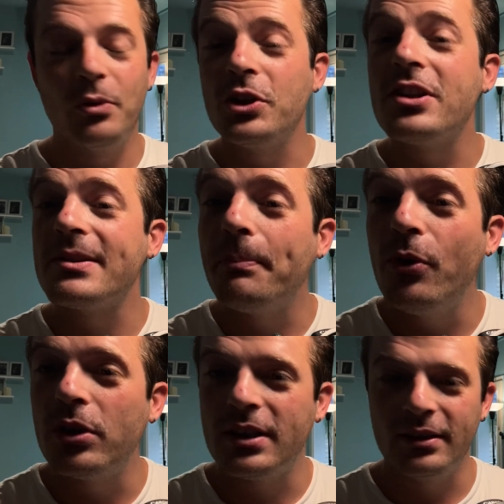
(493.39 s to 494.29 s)
is
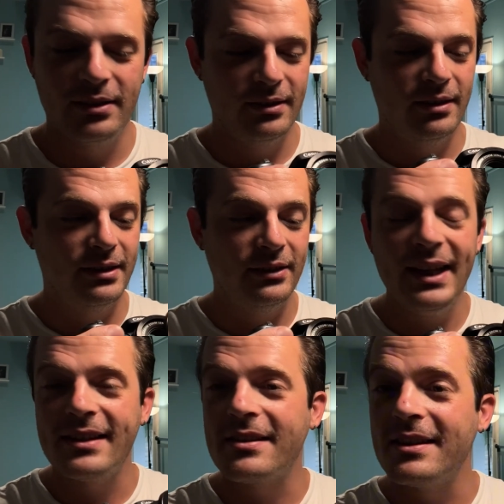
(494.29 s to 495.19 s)
important. The
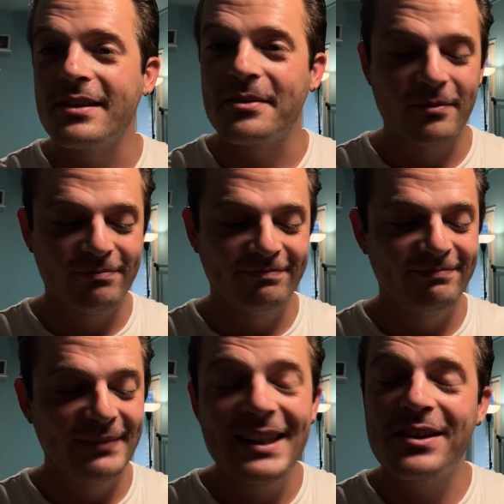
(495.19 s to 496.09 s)
lens is
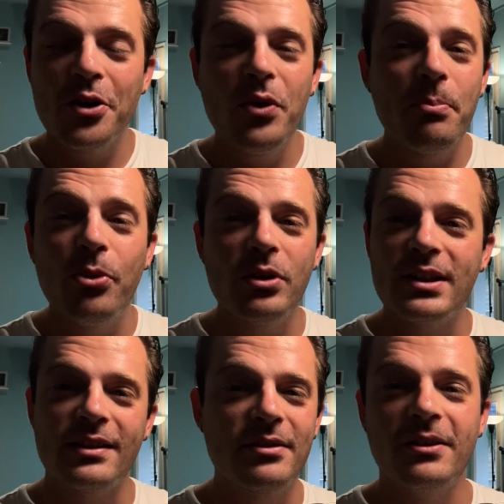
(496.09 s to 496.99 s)
so
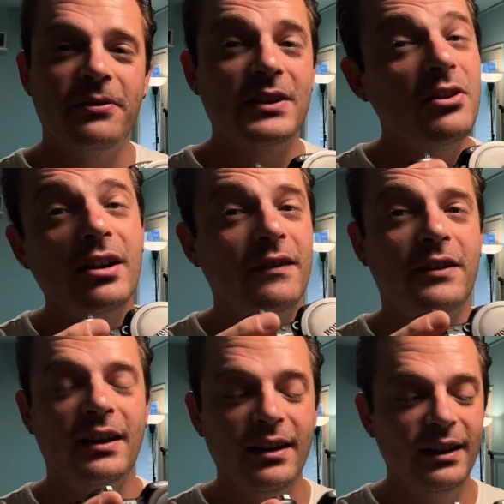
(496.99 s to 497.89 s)
important to the
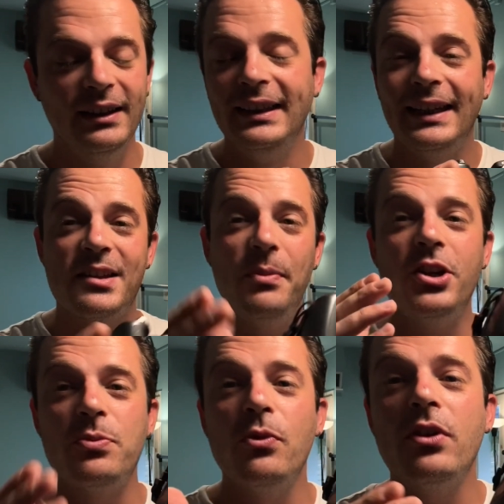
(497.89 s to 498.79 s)
photography. It's
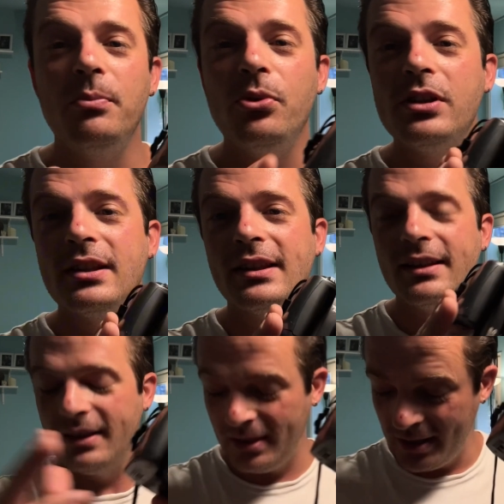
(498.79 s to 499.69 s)
much more important
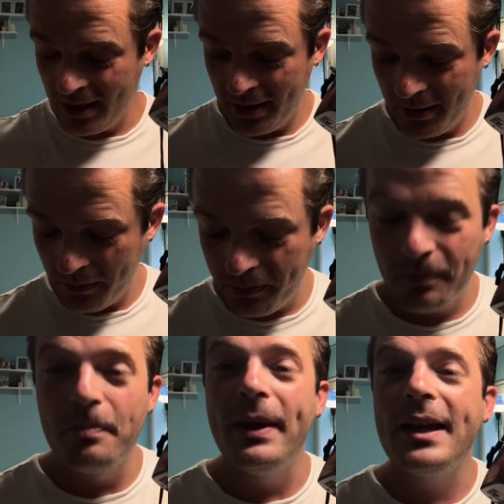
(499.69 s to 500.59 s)
than the
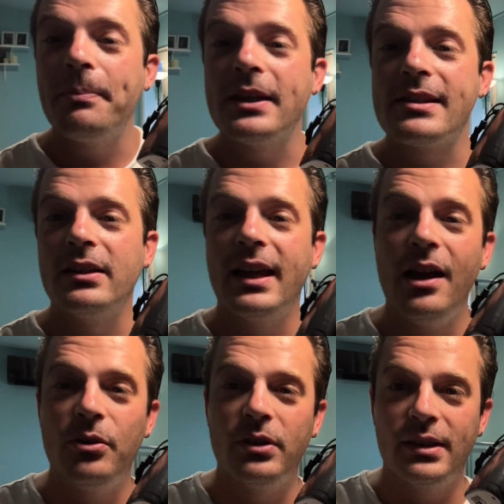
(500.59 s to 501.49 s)
megapixel
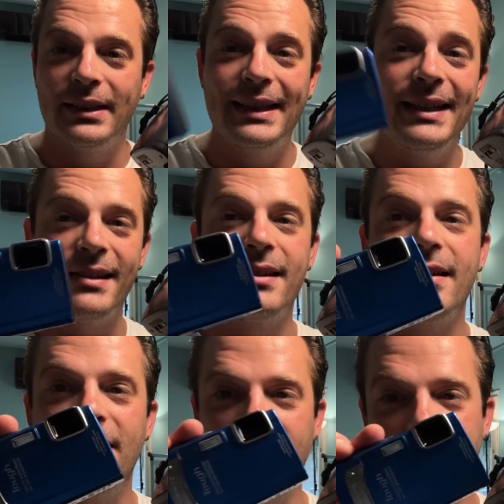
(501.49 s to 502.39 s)
count.
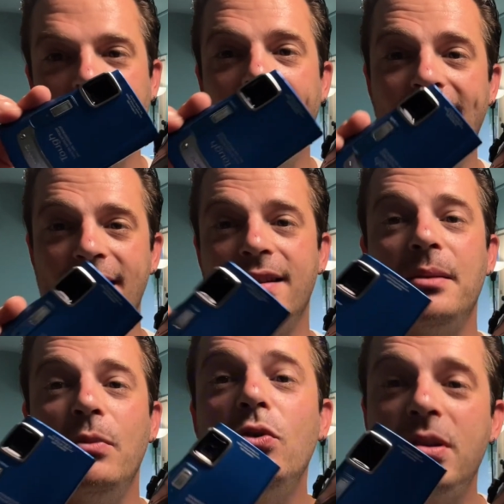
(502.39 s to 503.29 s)
This has the
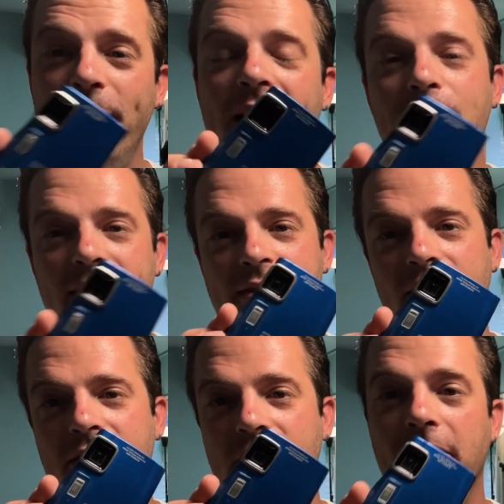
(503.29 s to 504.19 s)
most
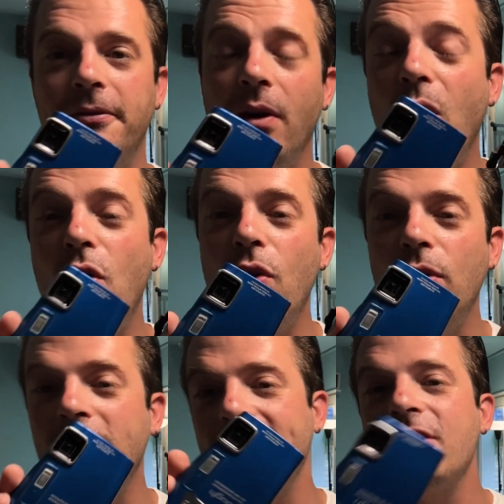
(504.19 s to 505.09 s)
megapixels of all
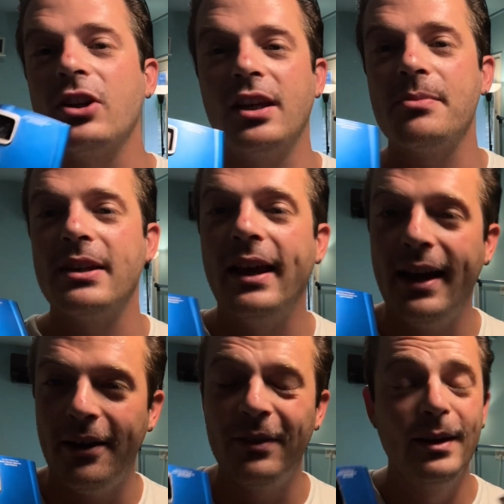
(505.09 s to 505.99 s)
digicams I
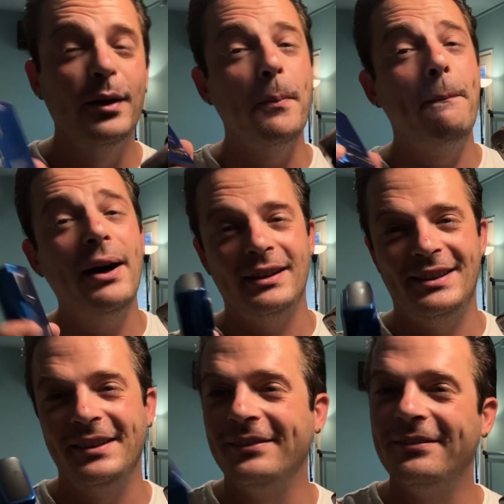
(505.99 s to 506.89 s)
have,
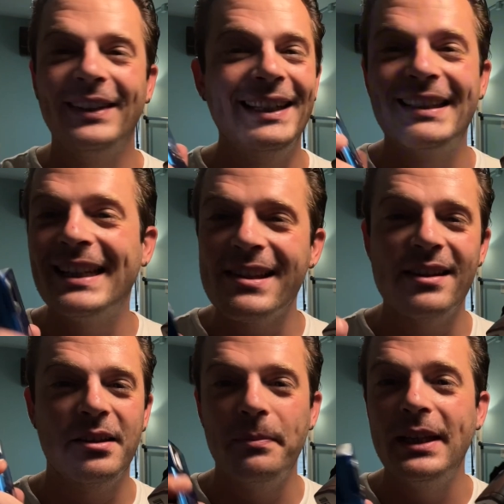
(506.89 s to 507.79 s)
but it
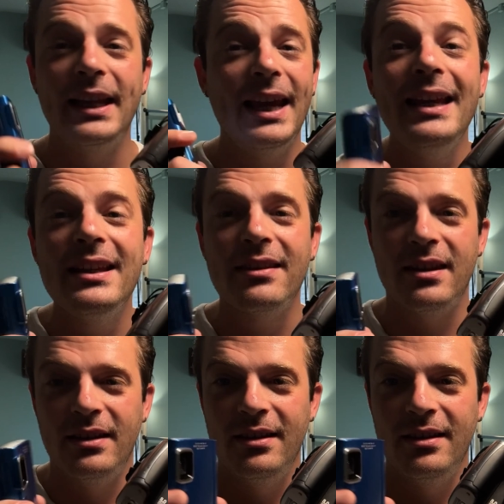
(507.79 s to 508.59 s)
doesn't mean anything